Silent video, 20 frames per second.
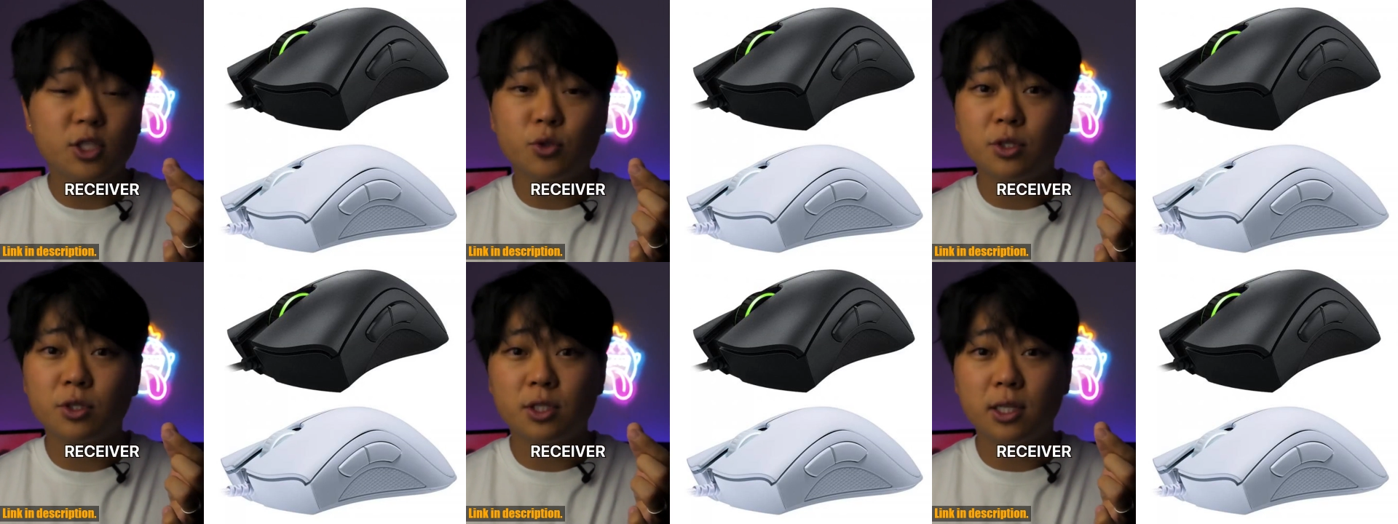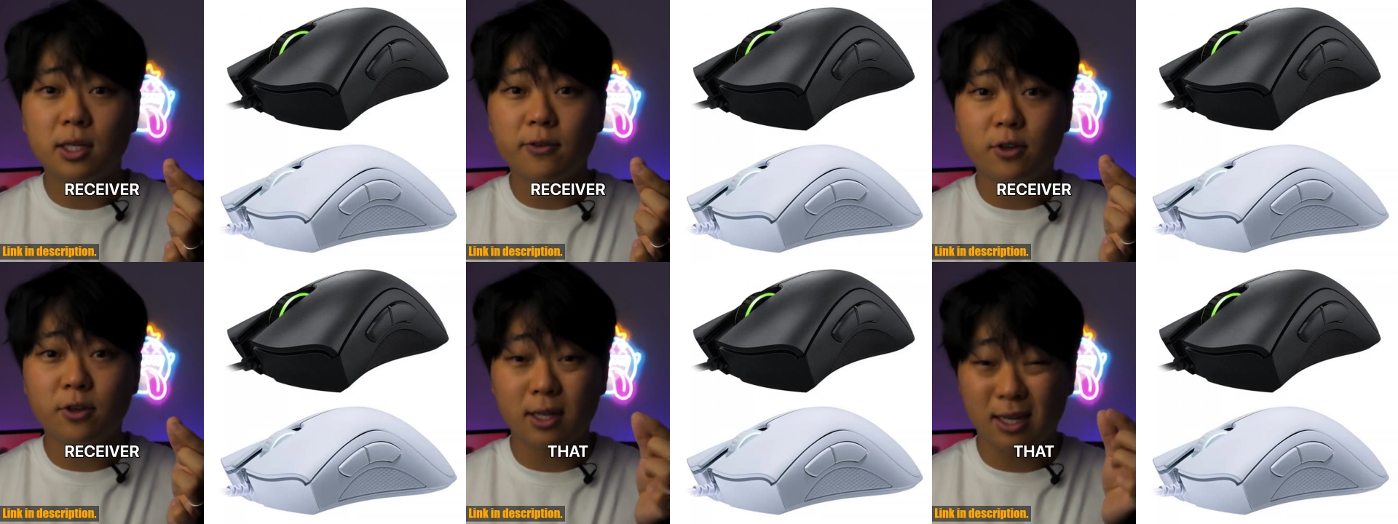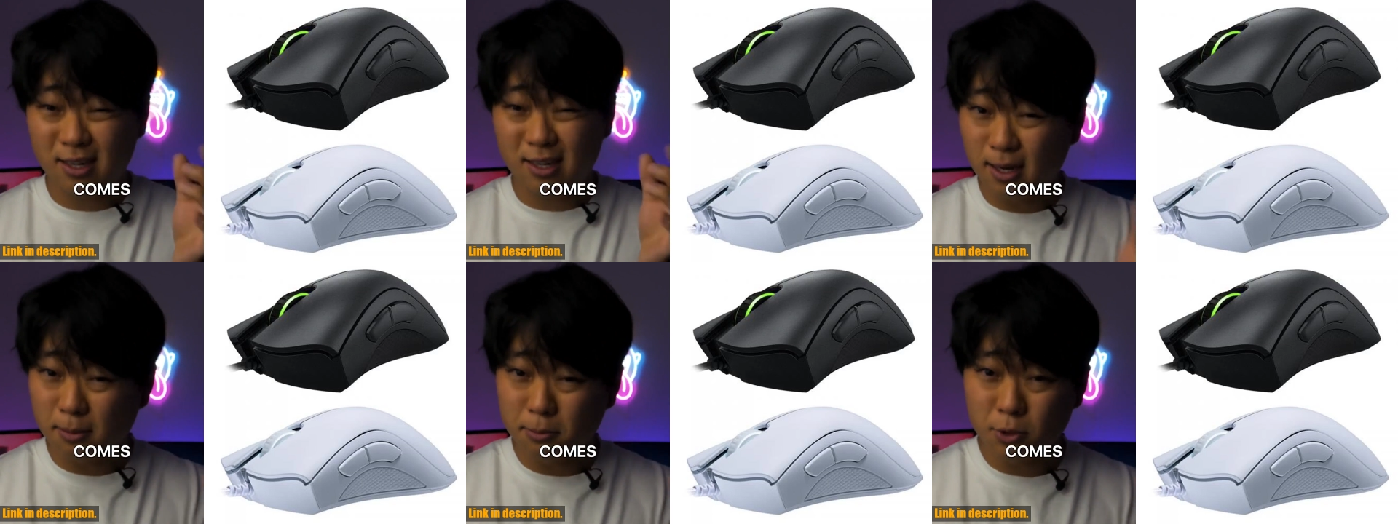And with
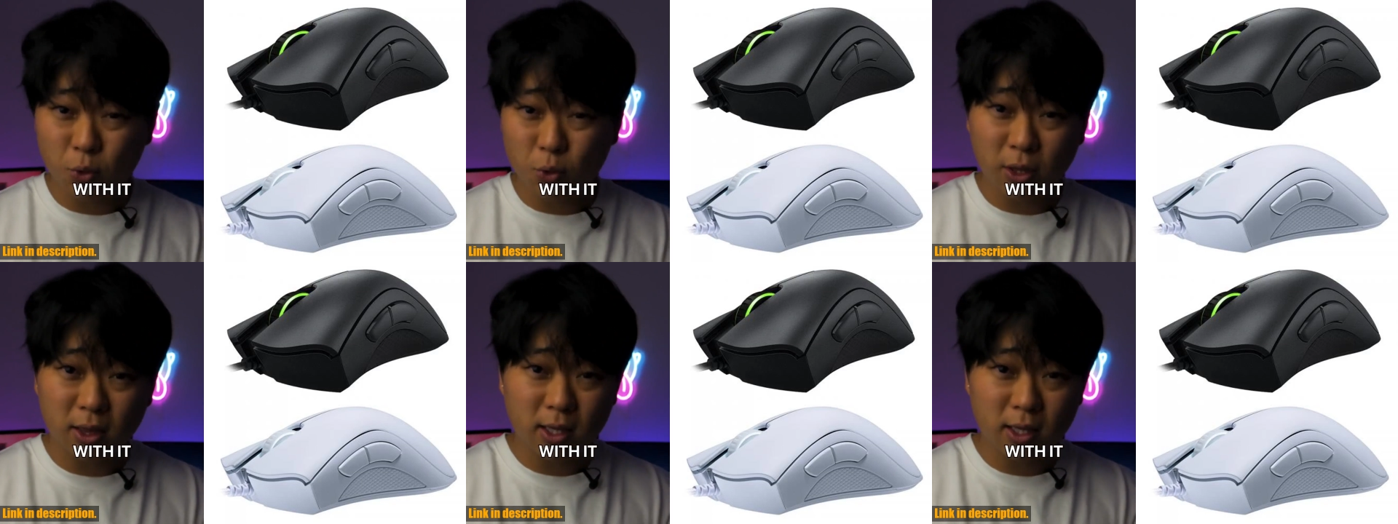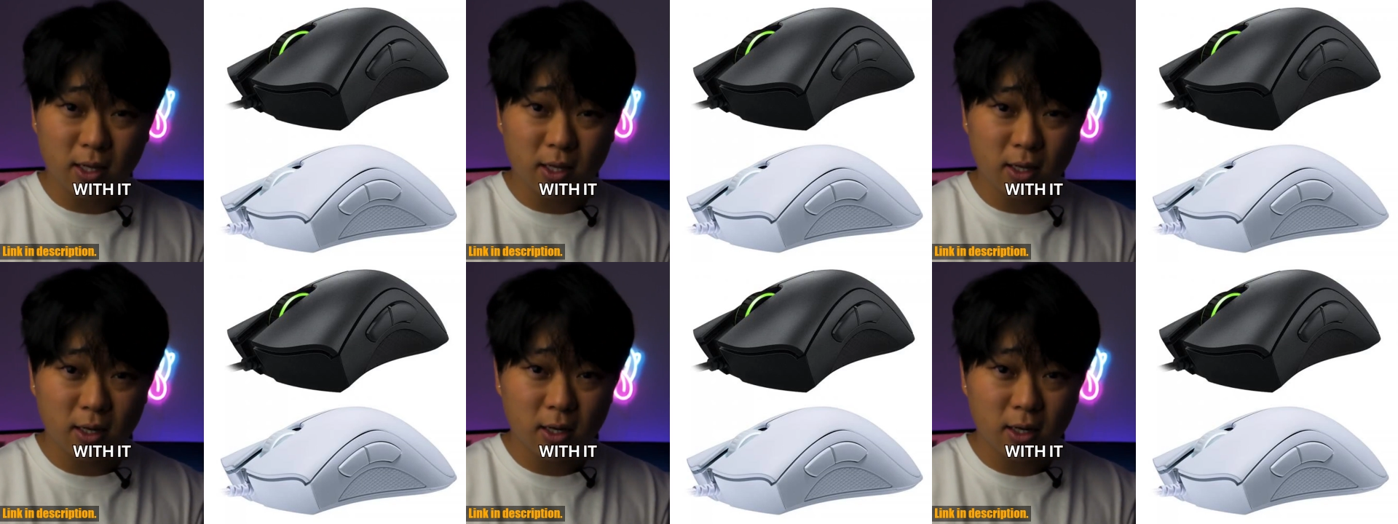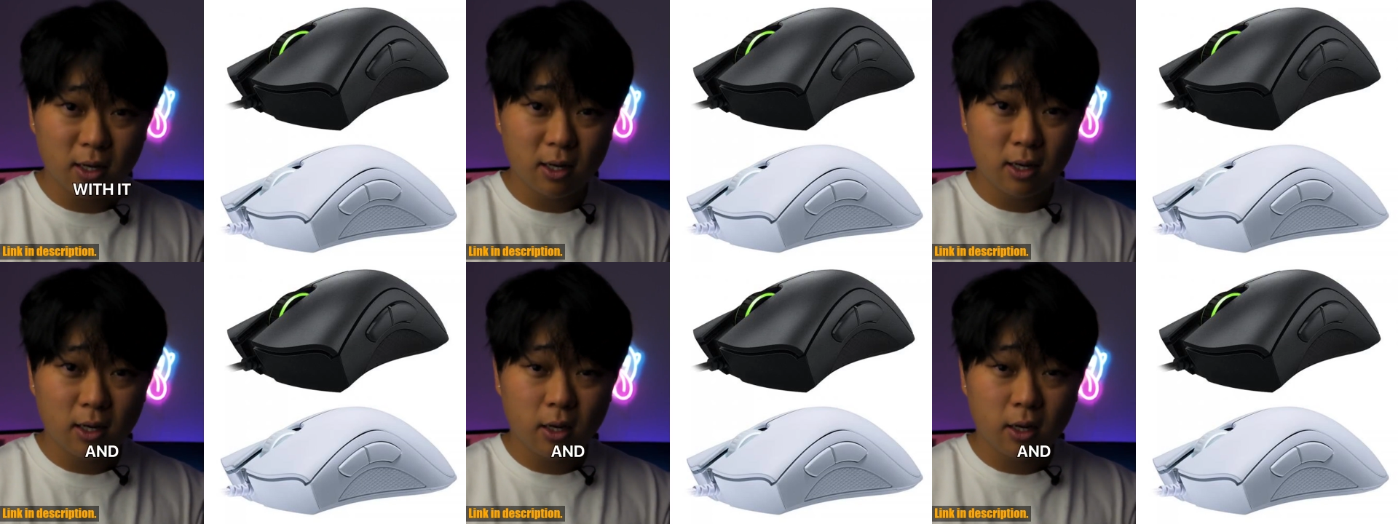Razer Synapse
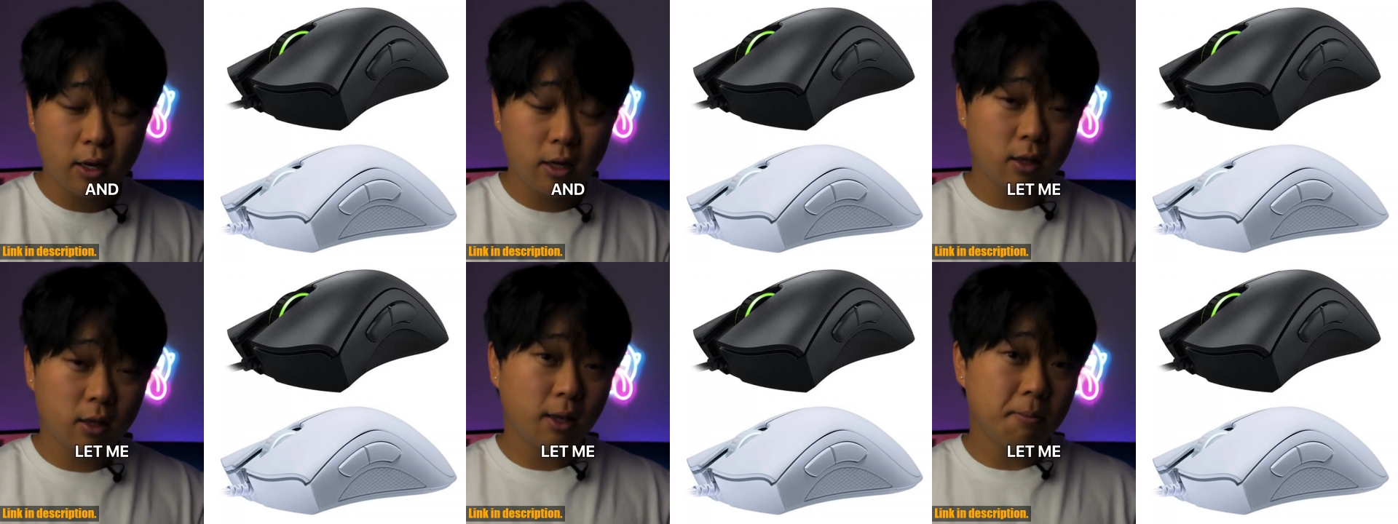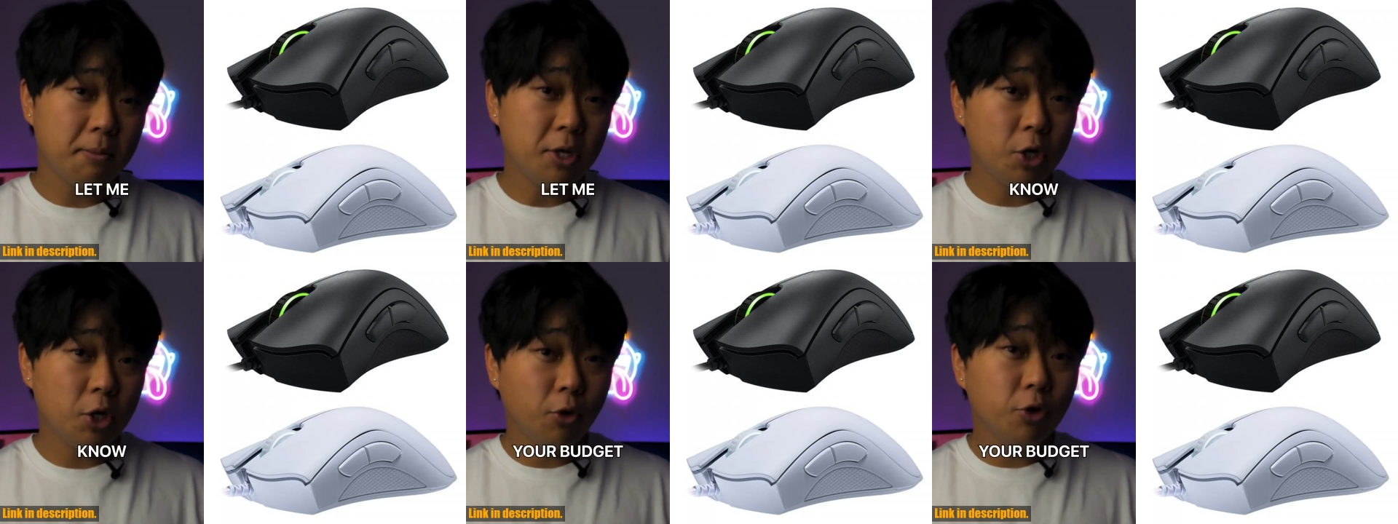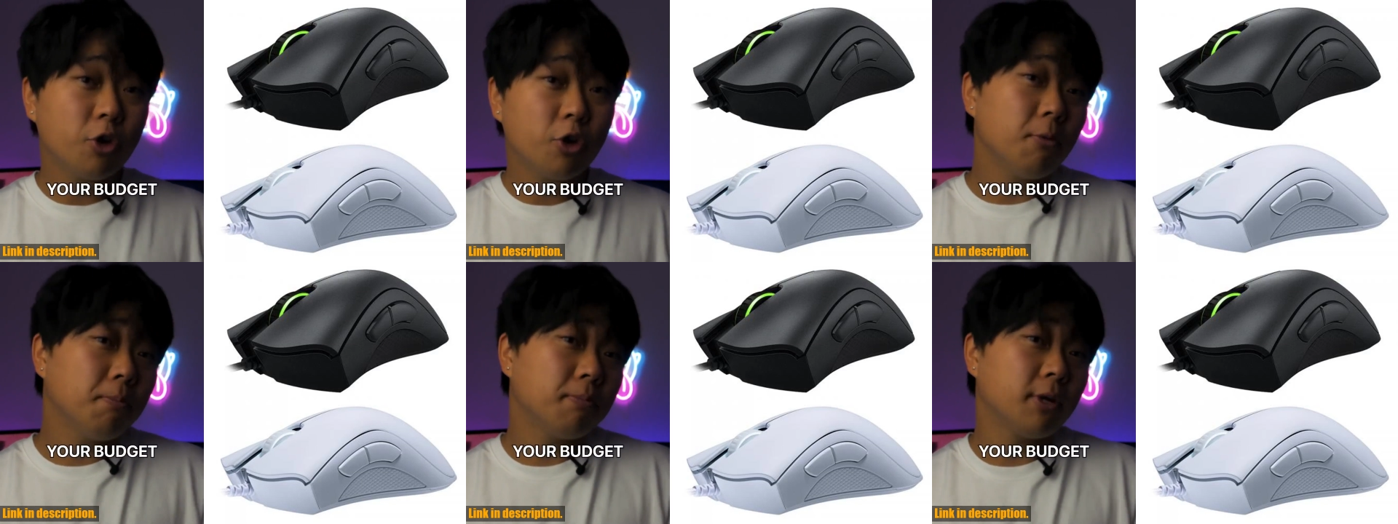three, Beta,
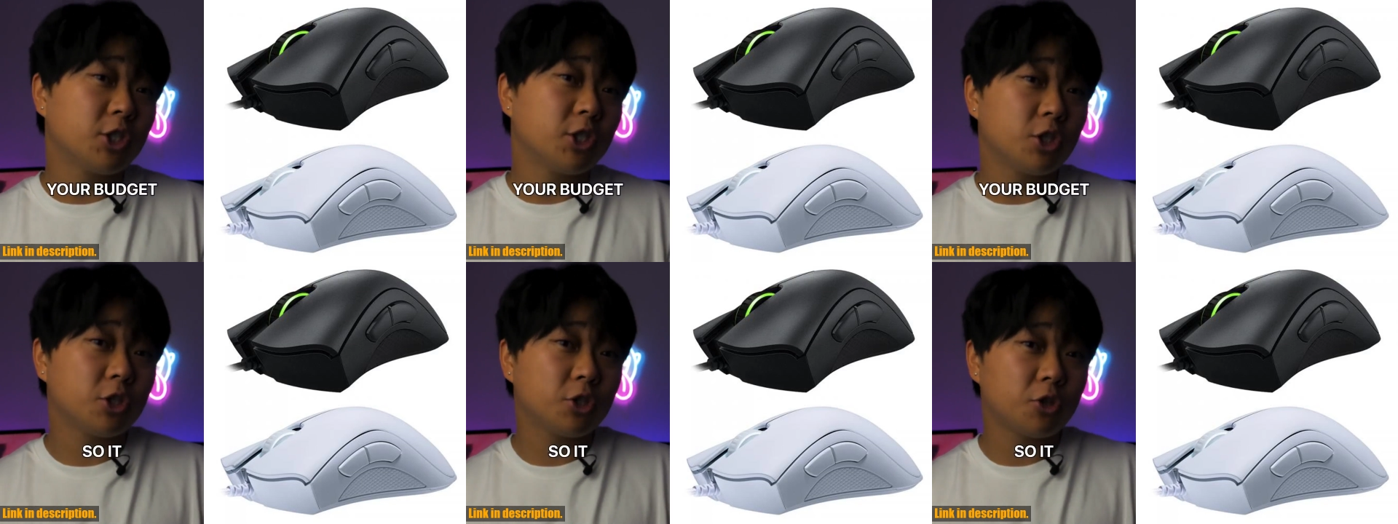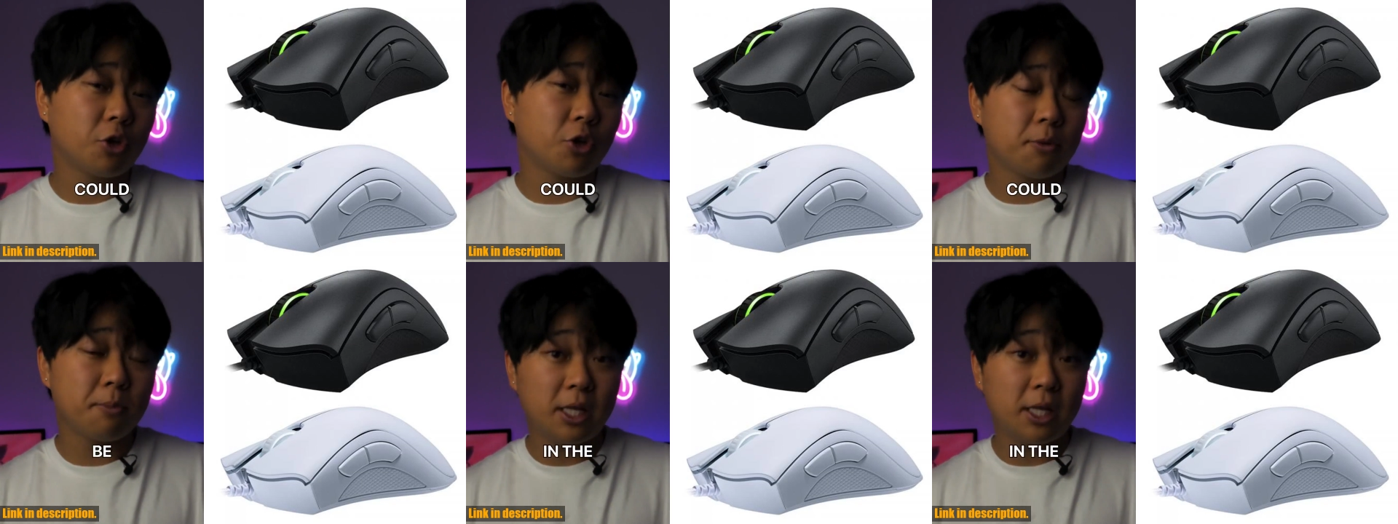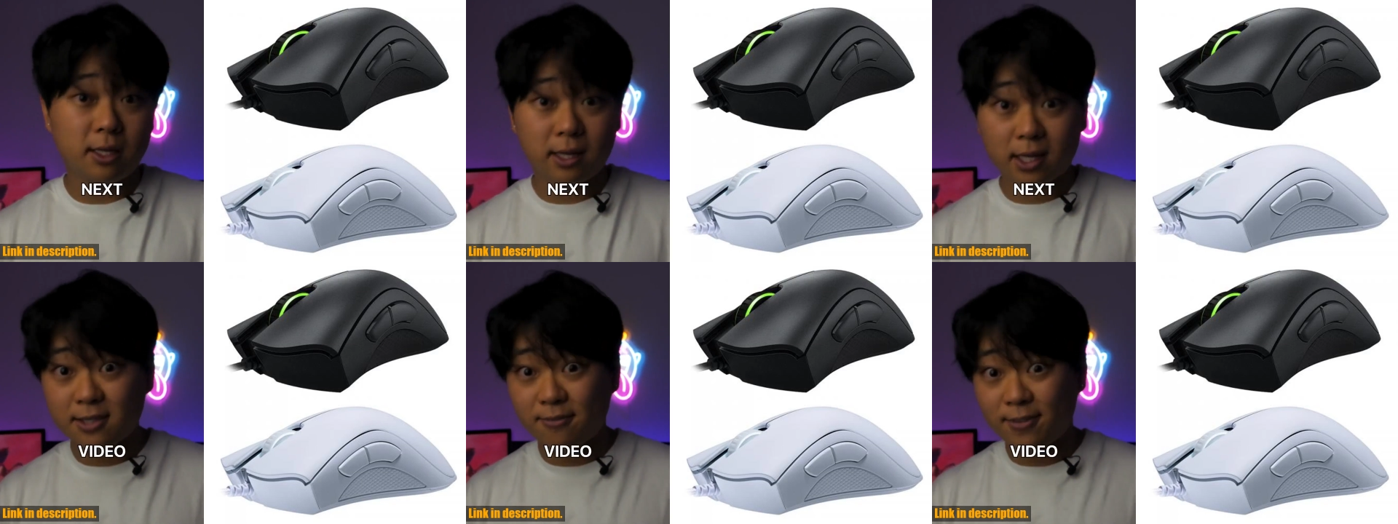enabled,
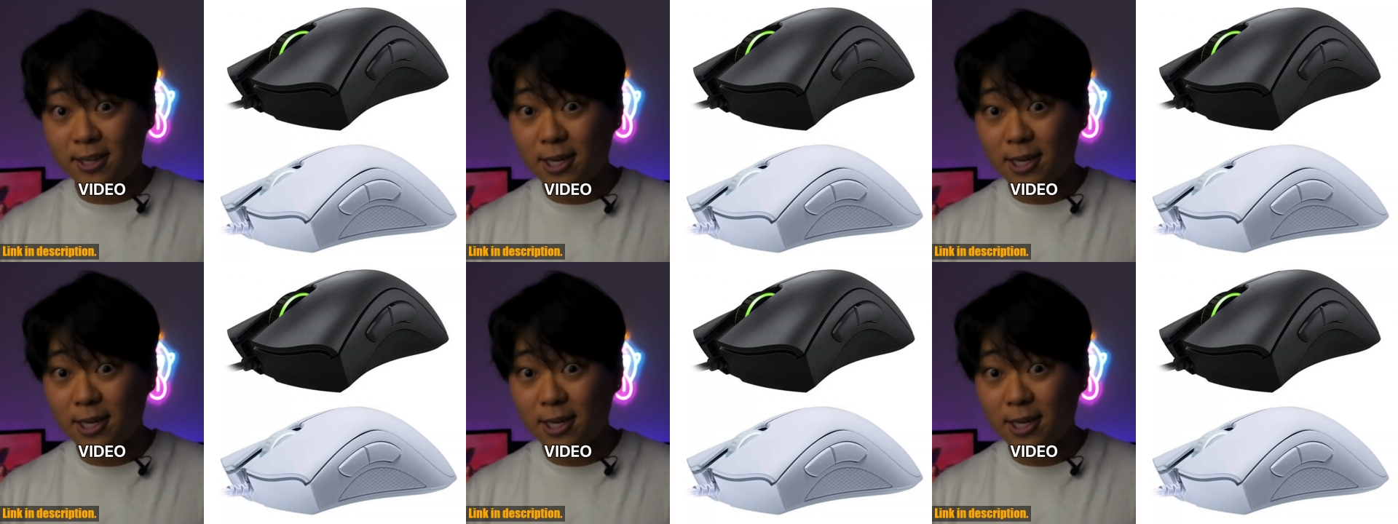you can